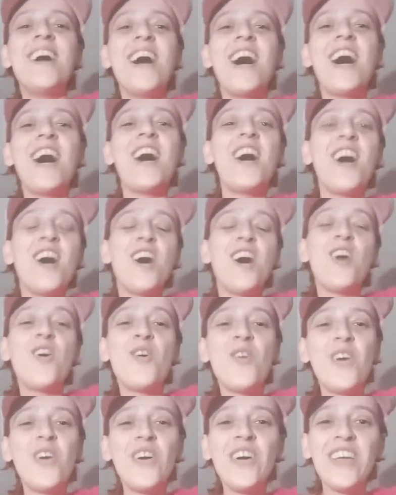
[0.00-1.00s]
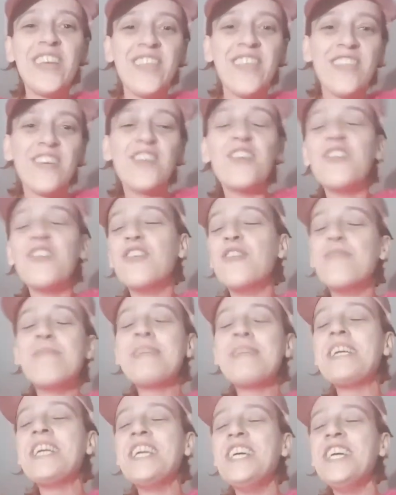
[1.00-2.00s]
Ahoy there,
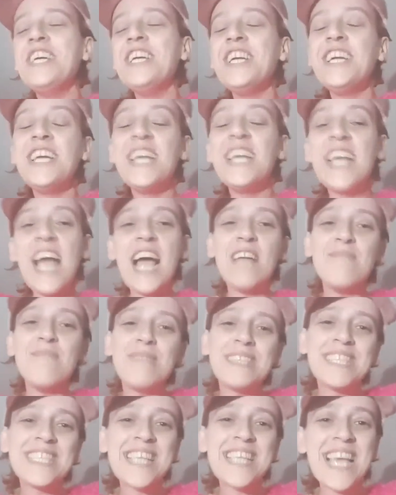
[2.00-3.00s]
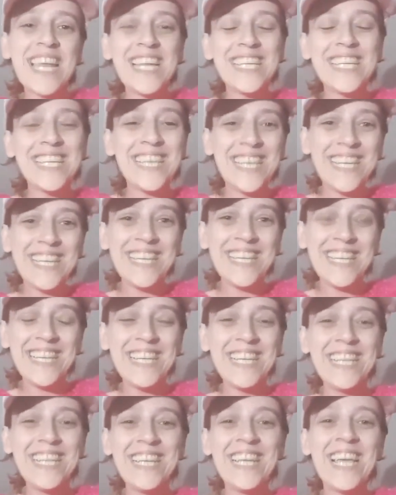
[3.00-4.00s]
matey. Hi, Mrs. Kennedy.
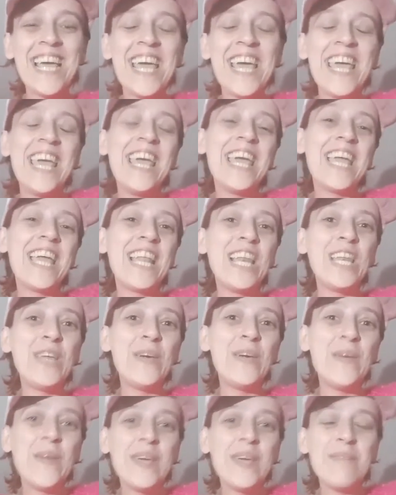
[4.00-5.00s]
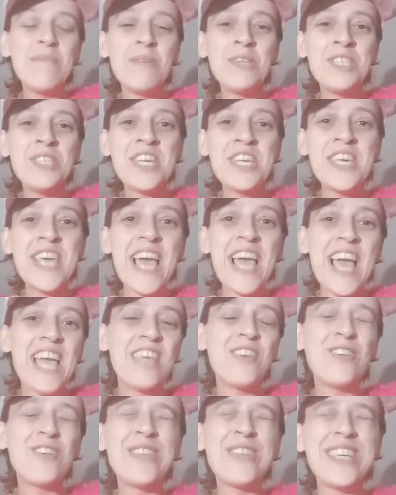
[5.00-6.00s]
Hello, emoji guy
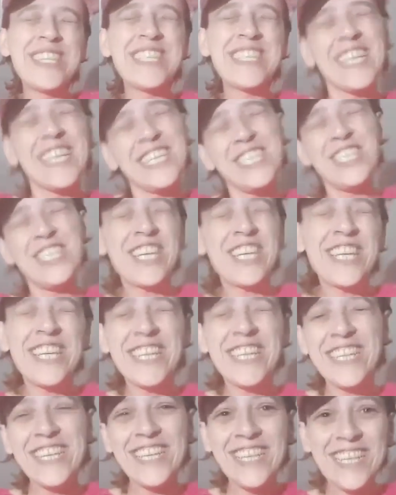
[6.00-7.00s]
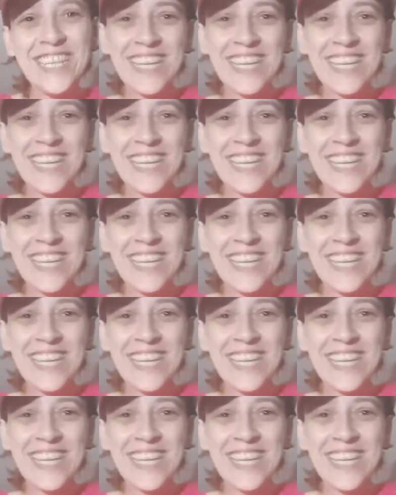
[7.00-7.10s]
who tastes like chicken.